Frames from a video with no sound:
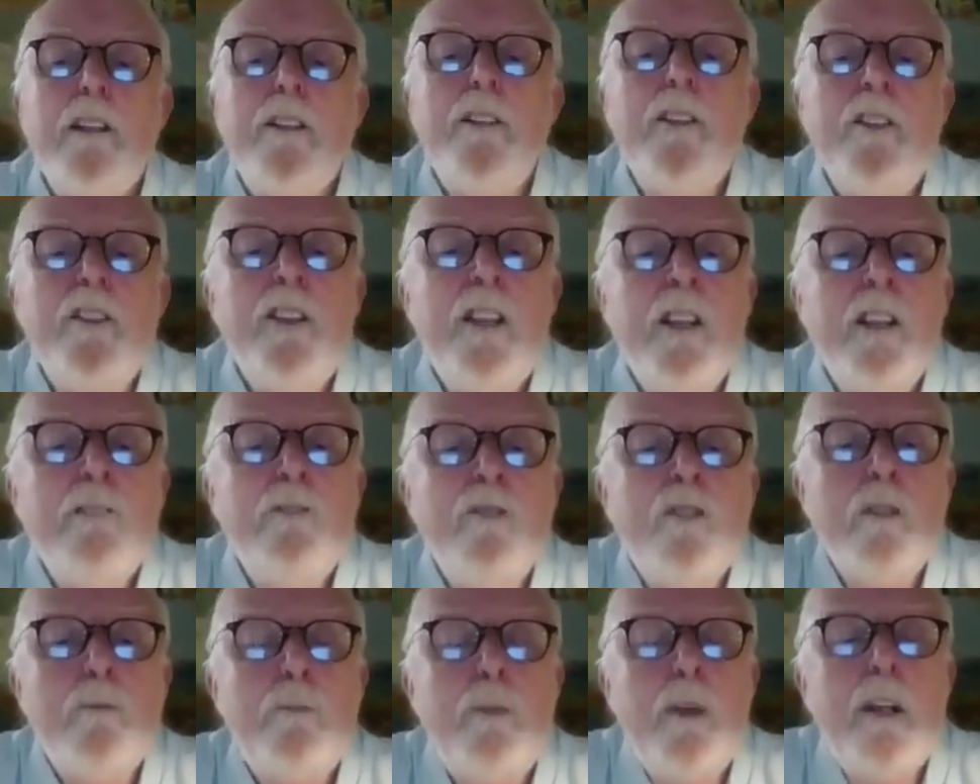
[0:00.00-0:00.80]
Their
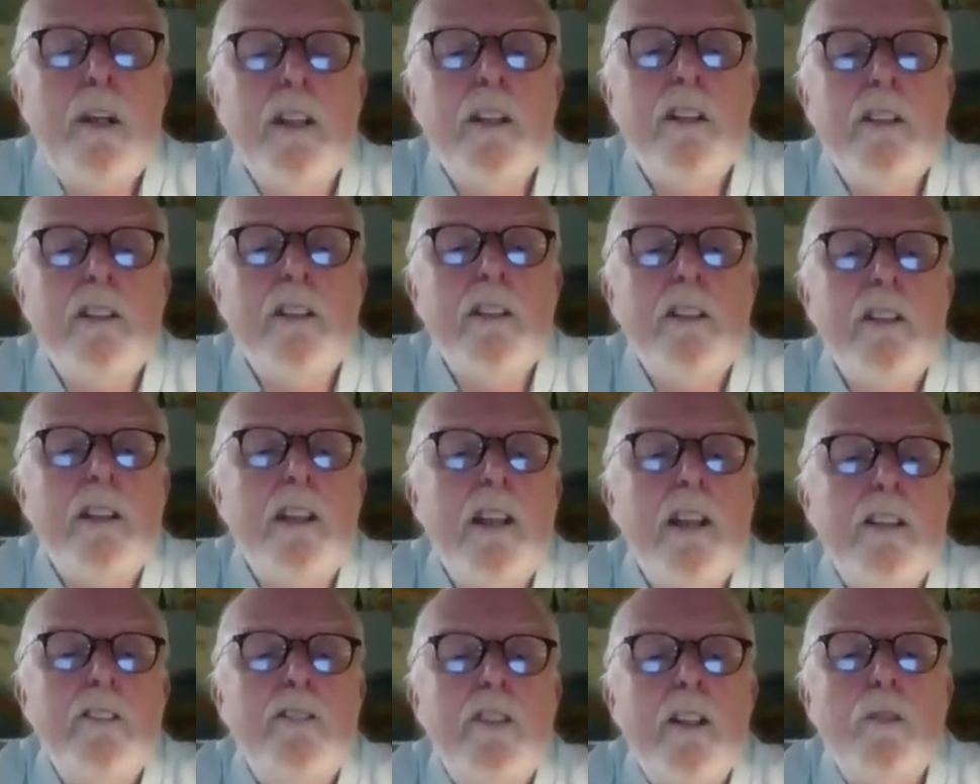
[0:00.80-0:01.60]
names appear
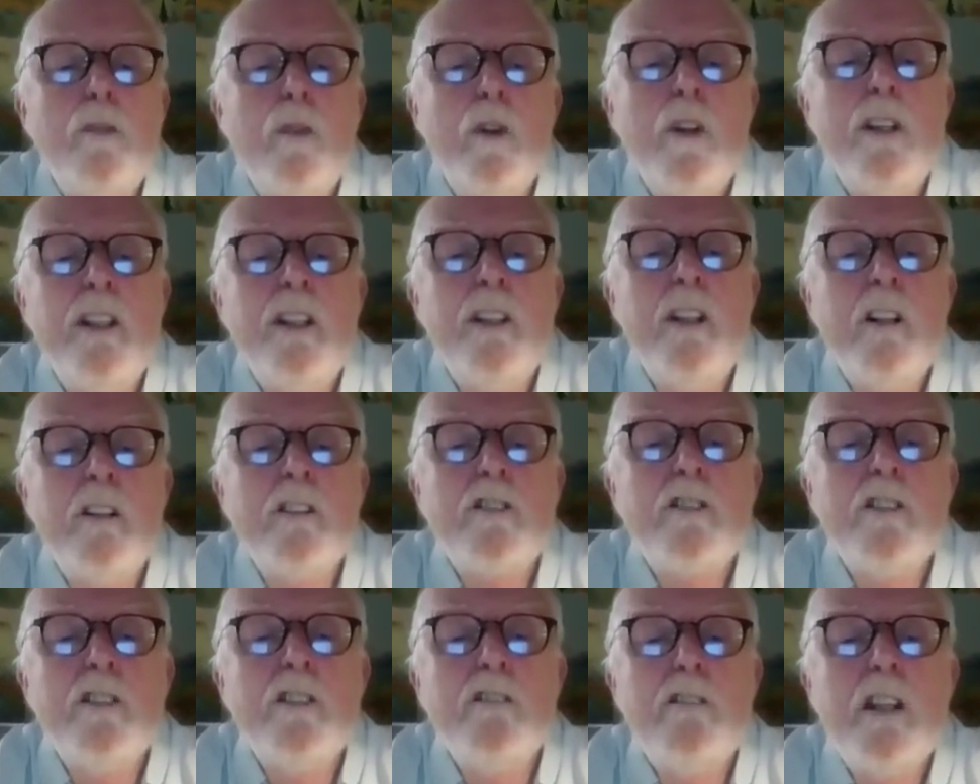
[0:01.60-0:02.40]
everywhere in
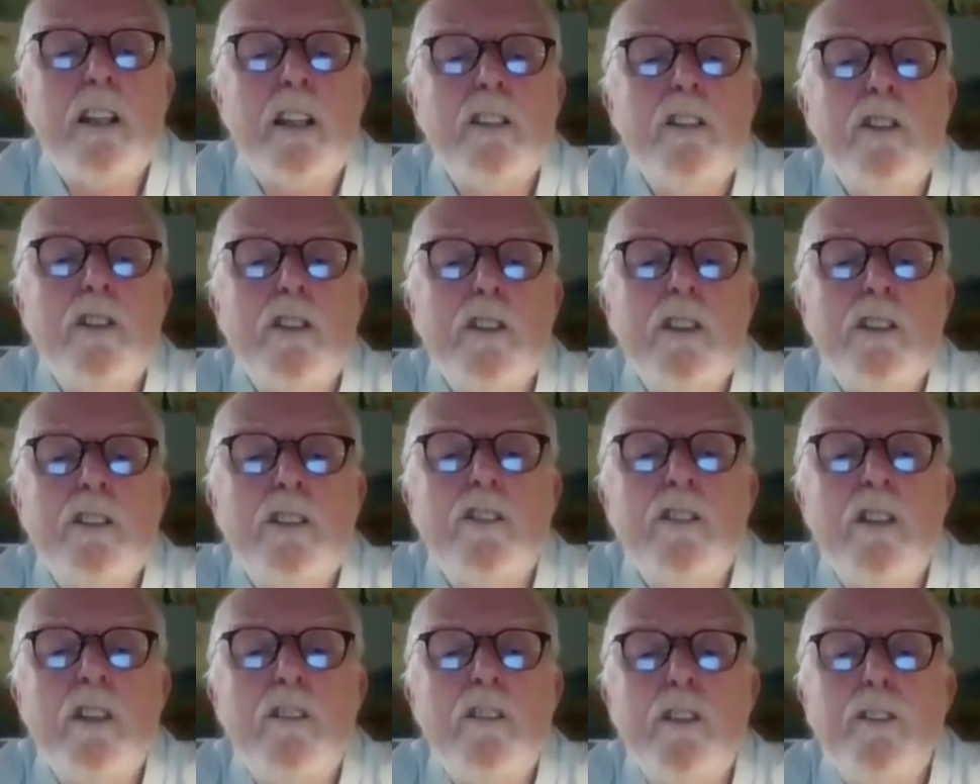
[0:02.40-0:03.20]
Ulster
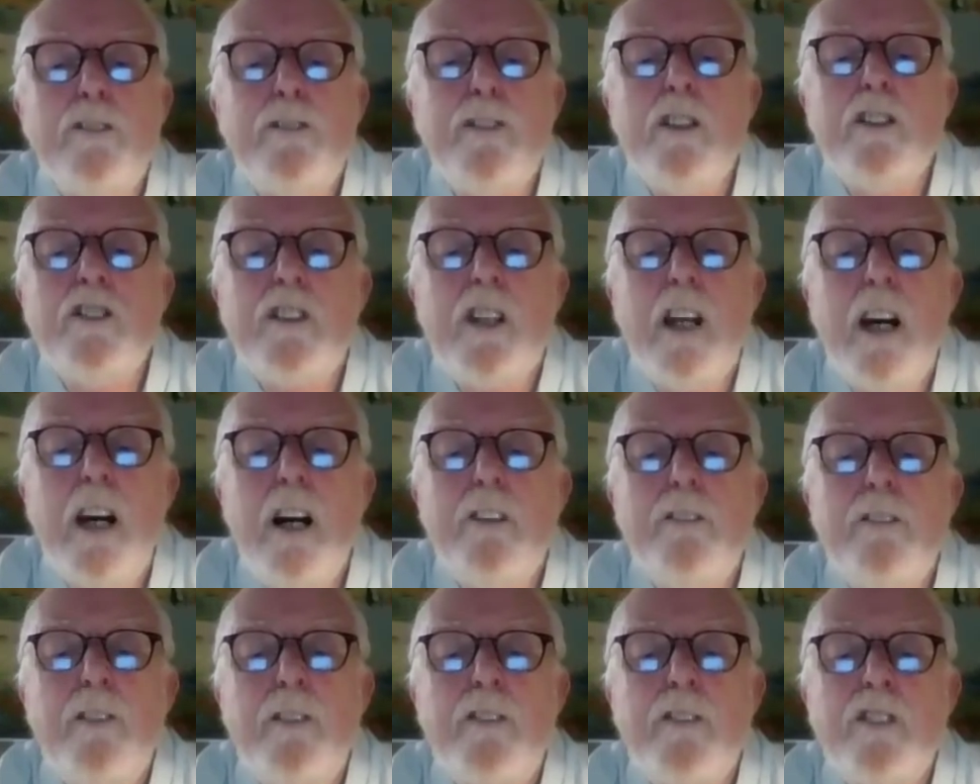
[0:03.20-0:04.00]
records of the first
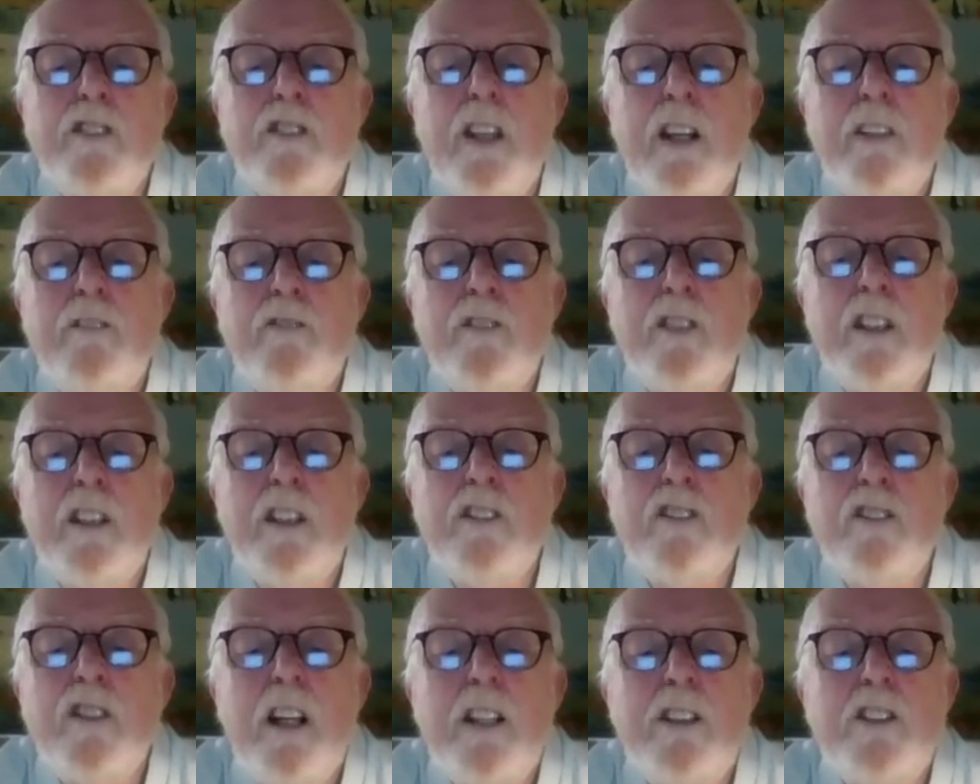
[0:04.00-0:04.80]
half of the
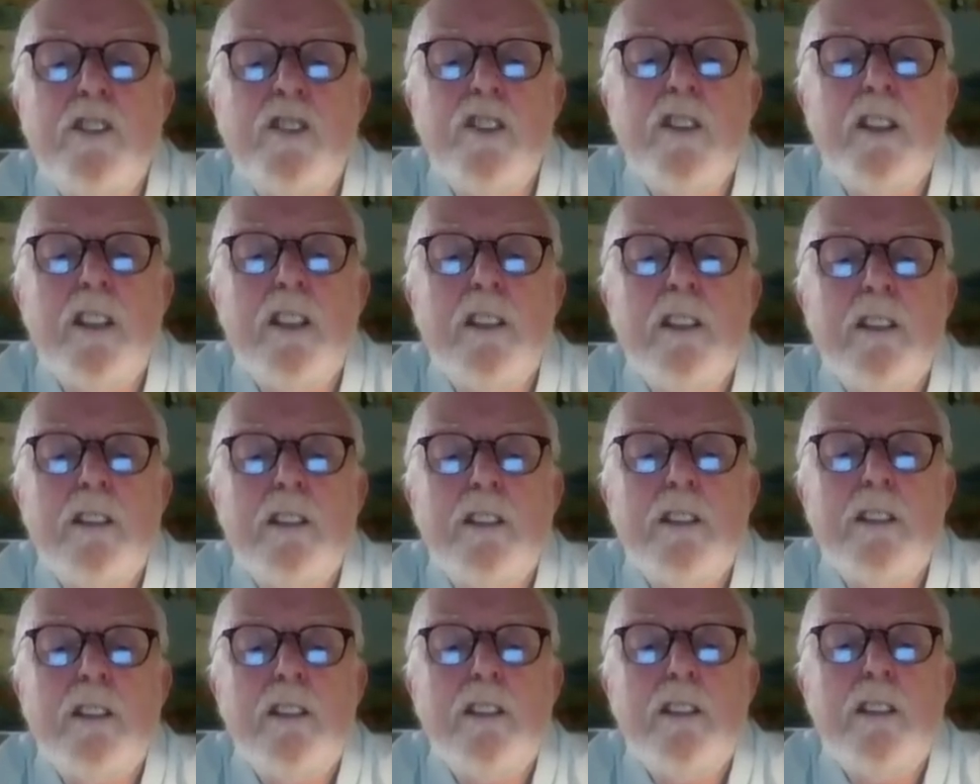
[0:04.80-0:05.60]
17th century.
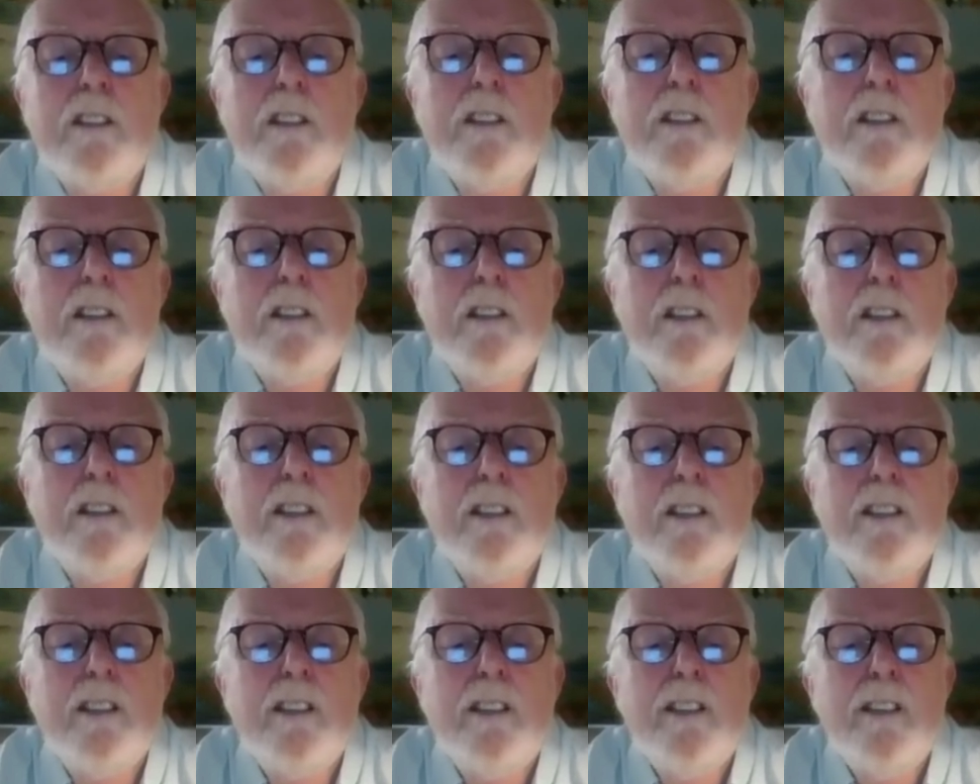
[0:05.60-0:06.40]

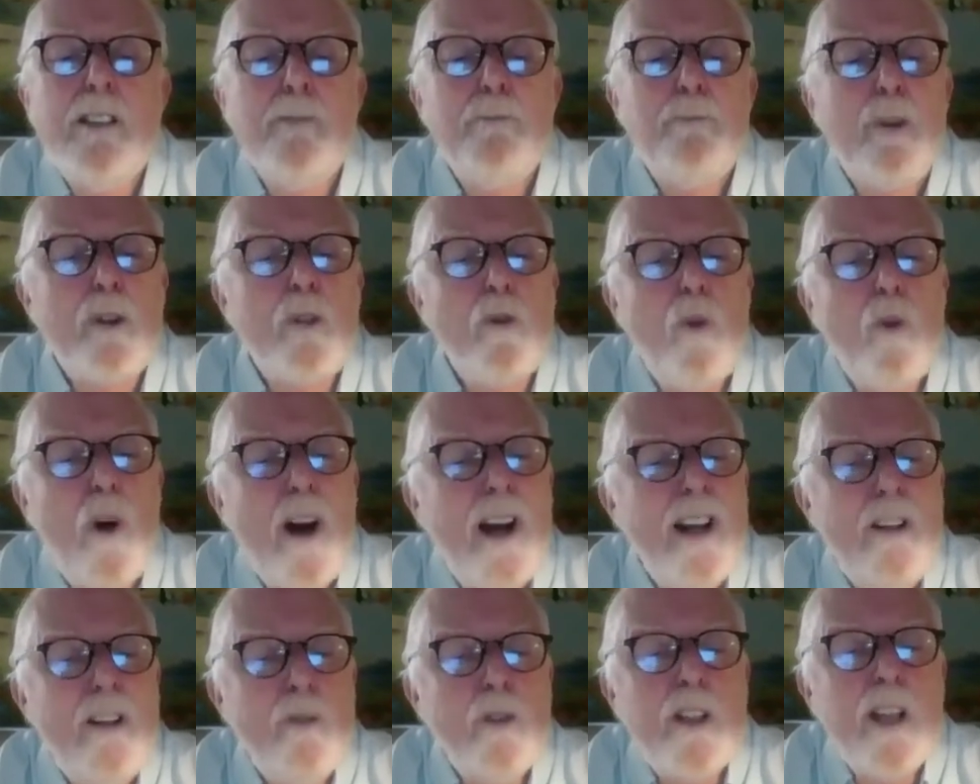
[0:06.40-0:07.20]
But
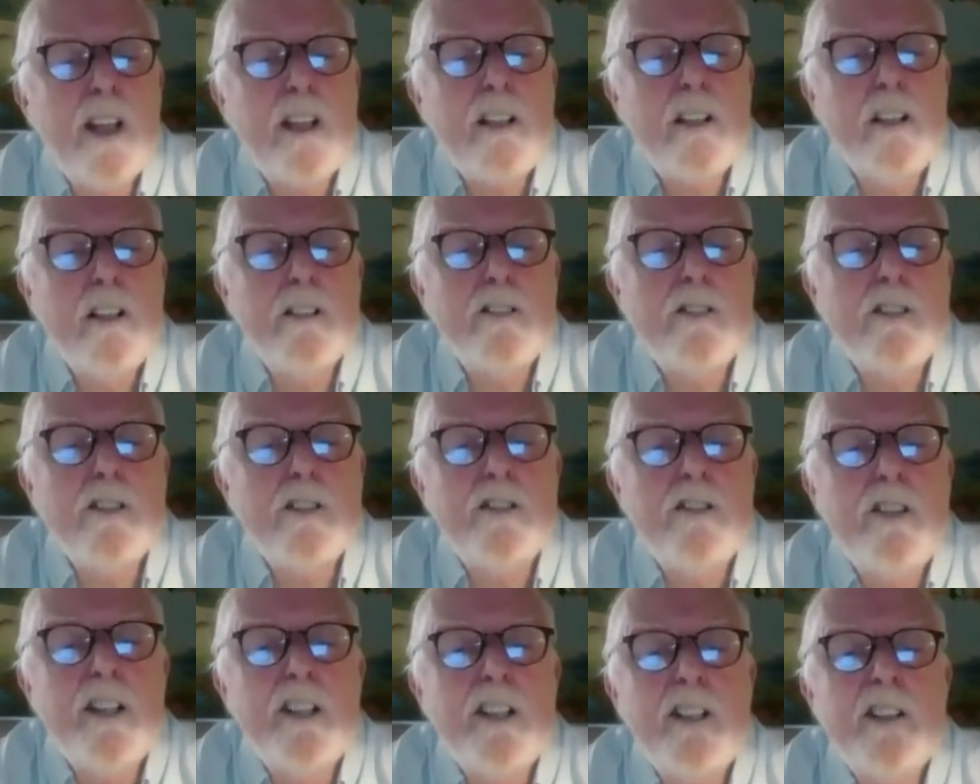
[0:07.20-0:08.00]
why were they
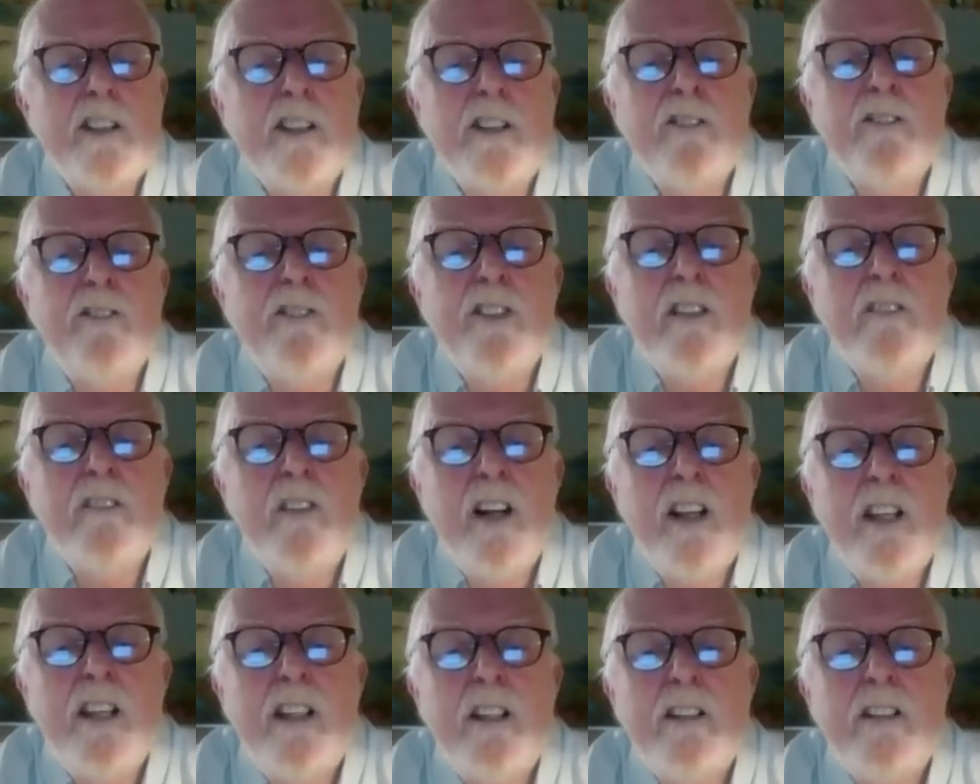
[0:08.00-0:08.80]
concentrated in
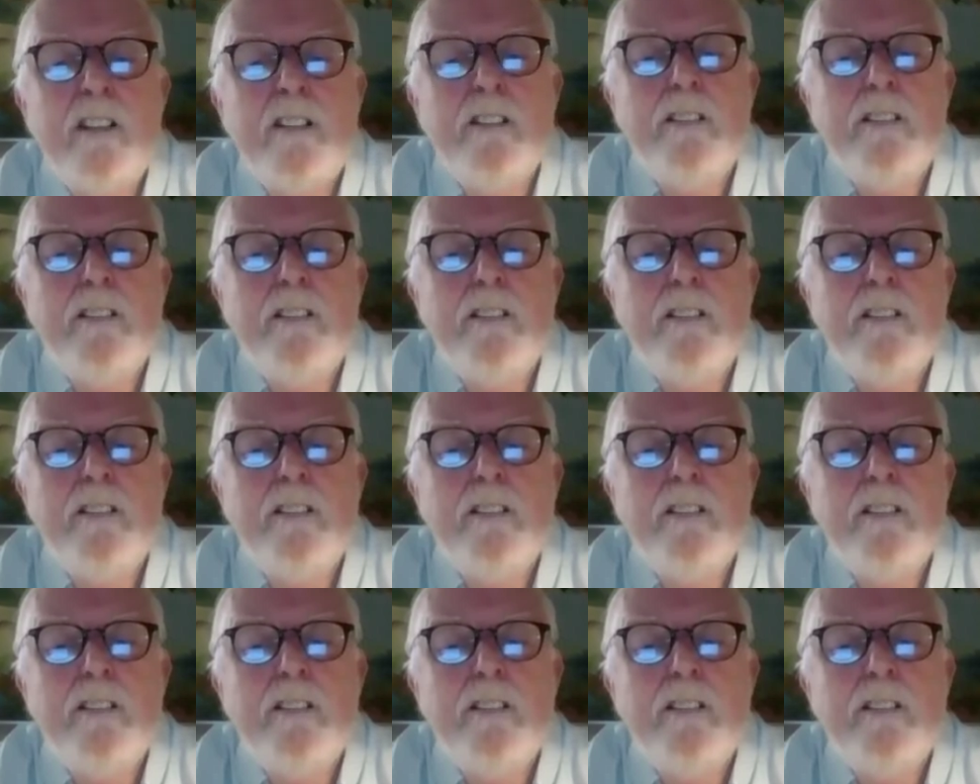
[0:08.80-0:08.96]
Fermanagh?